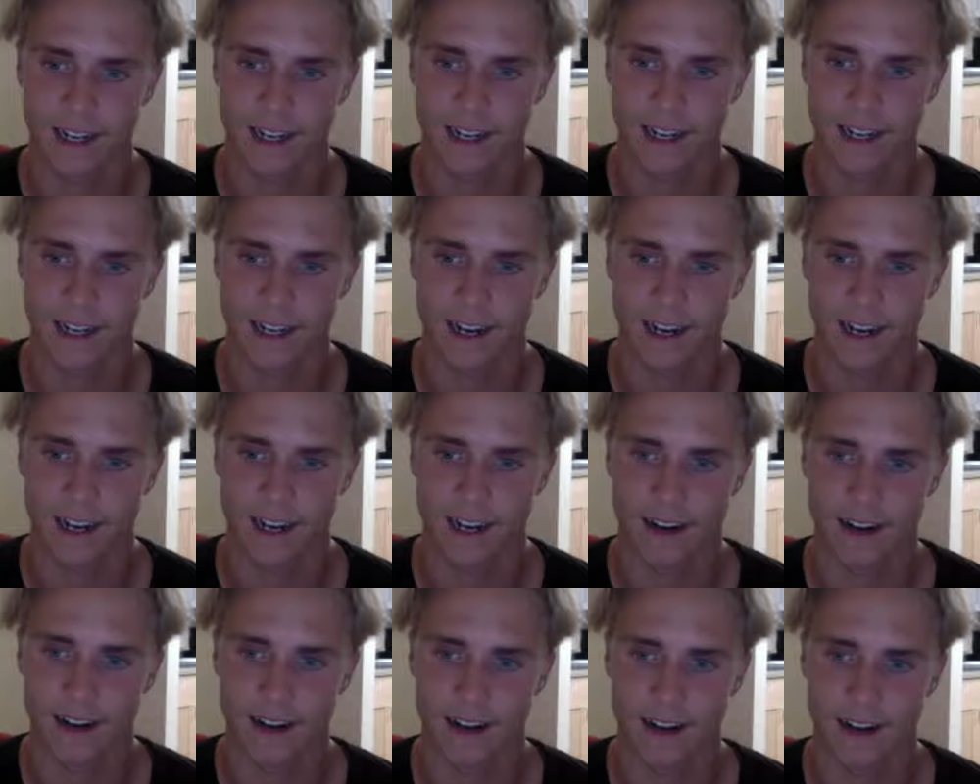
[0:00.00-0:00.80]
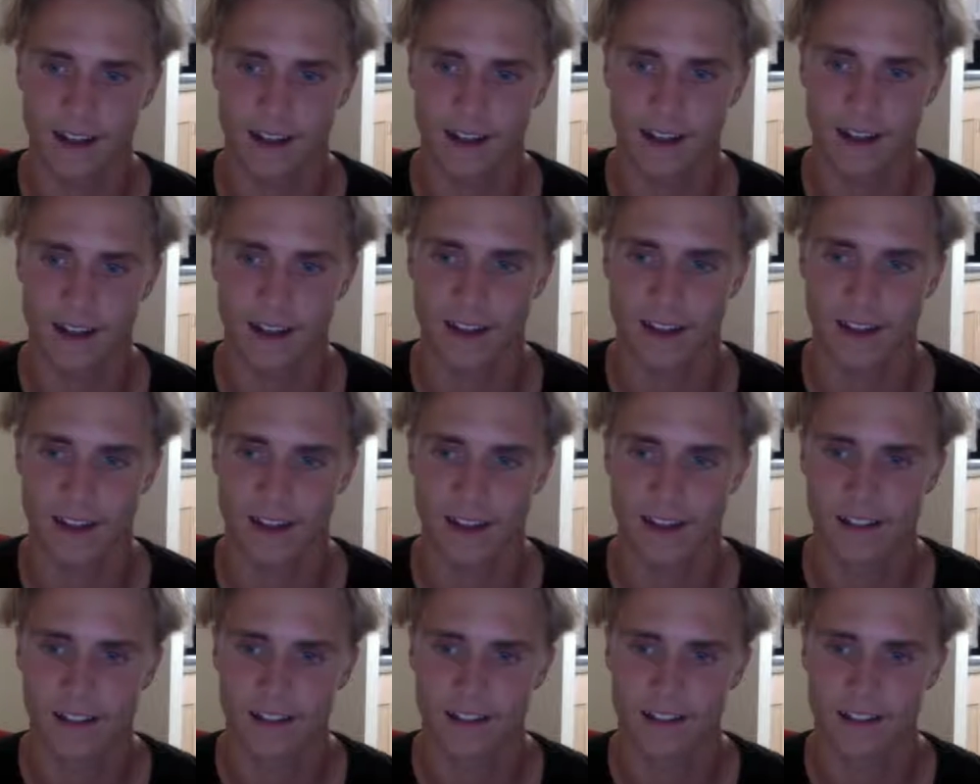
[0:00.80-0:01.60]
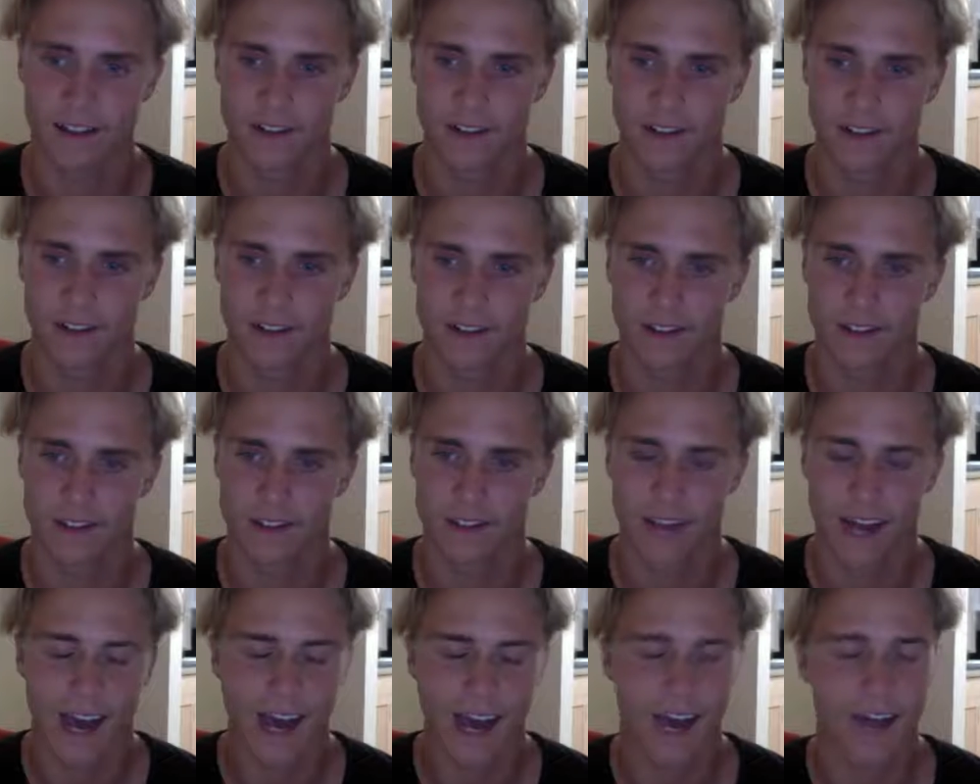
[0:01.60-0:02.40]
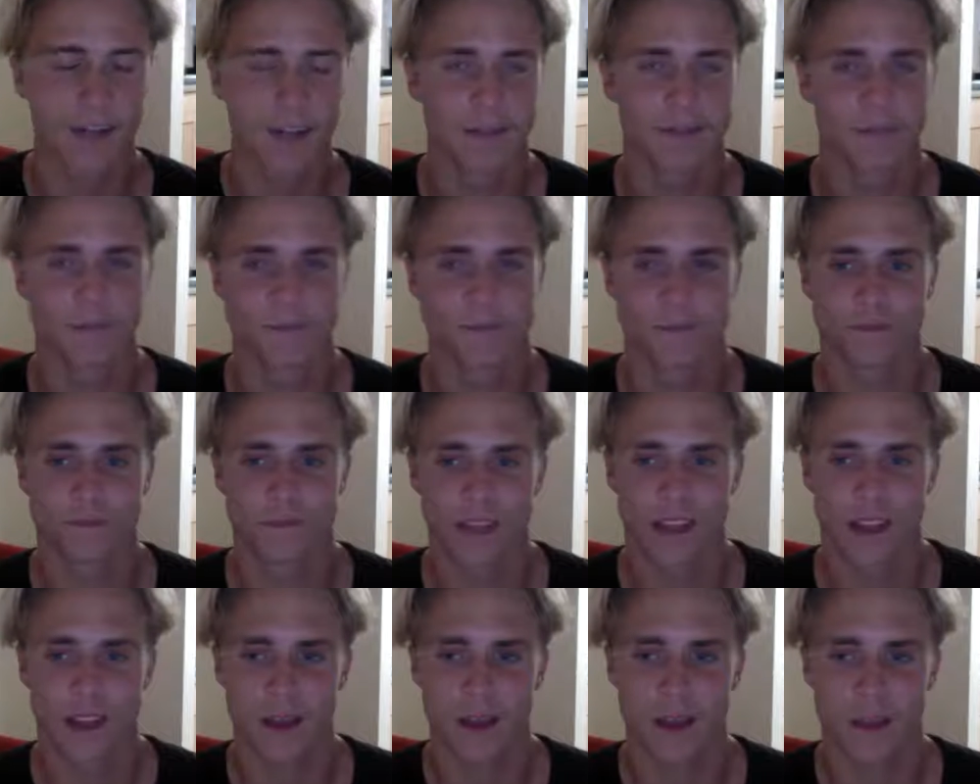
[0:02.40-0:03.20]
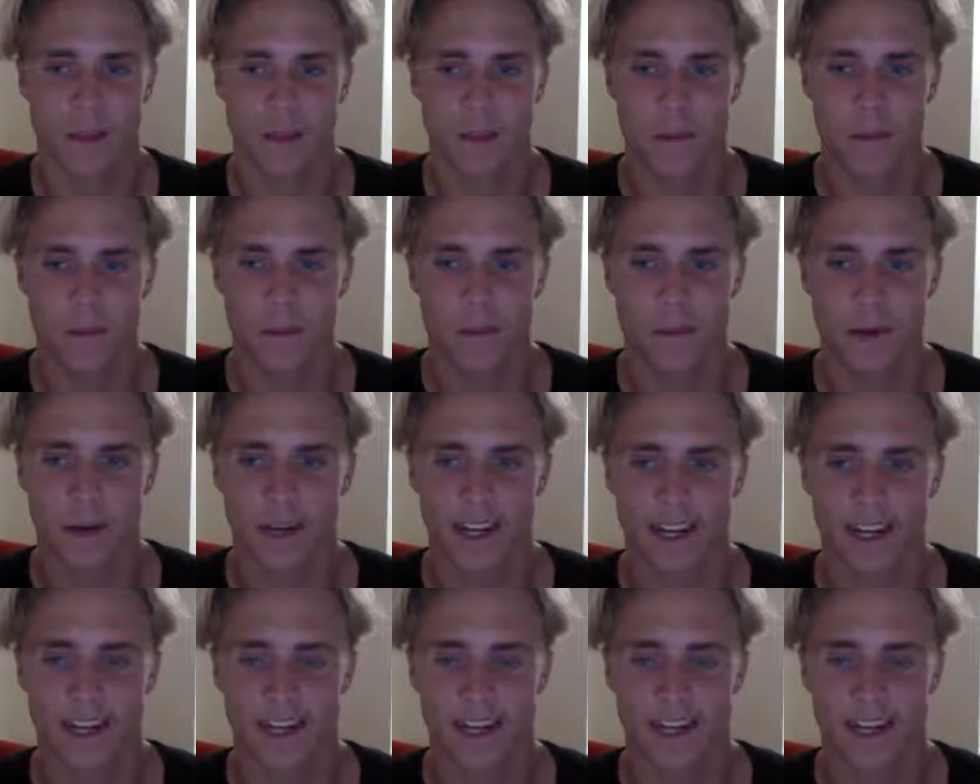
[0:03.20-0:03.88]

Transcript: era? I don't know. But